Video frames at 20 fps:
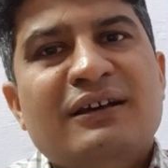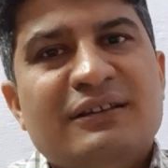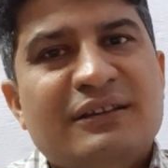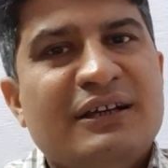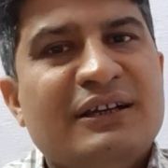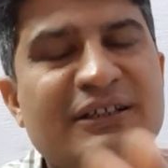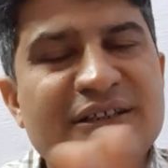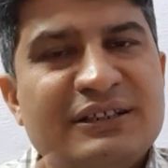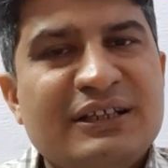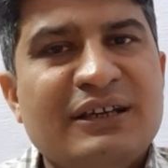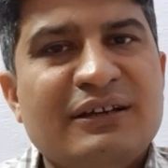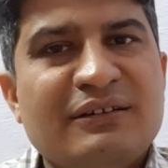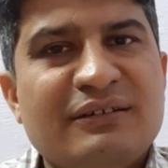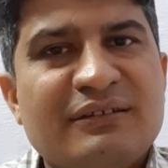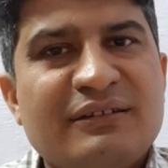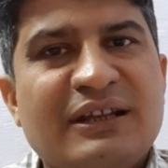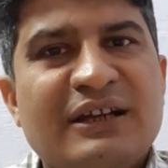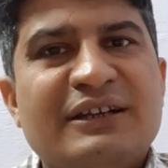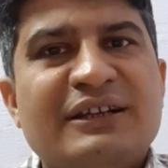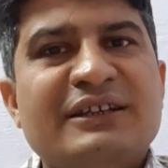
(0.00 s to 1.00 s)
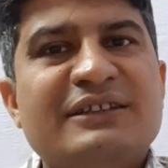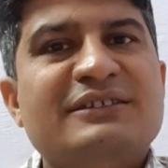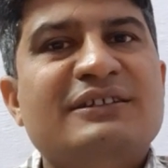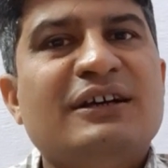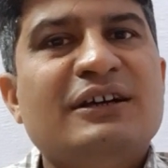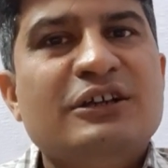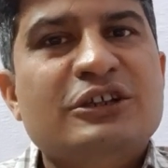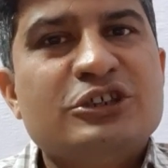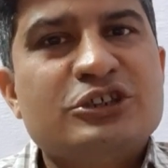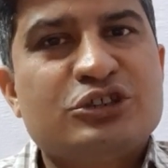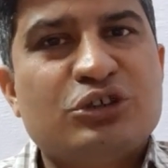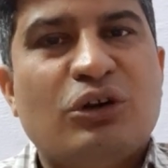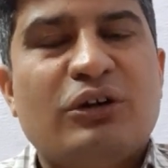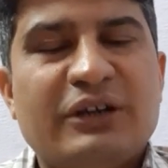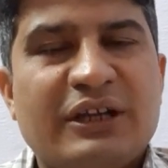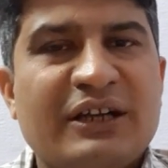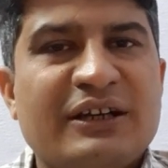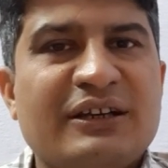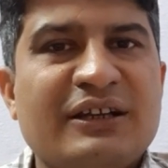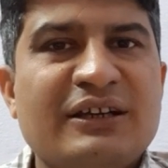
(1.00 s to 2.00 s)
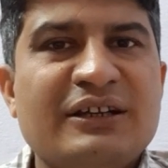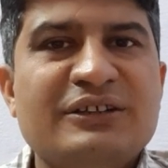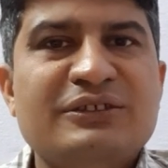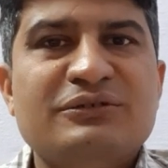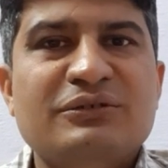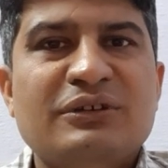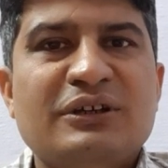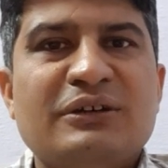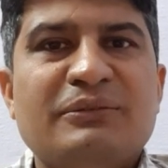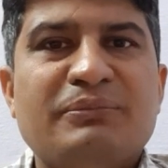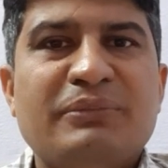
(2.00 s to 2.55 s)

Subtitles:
that is short-acting insulin.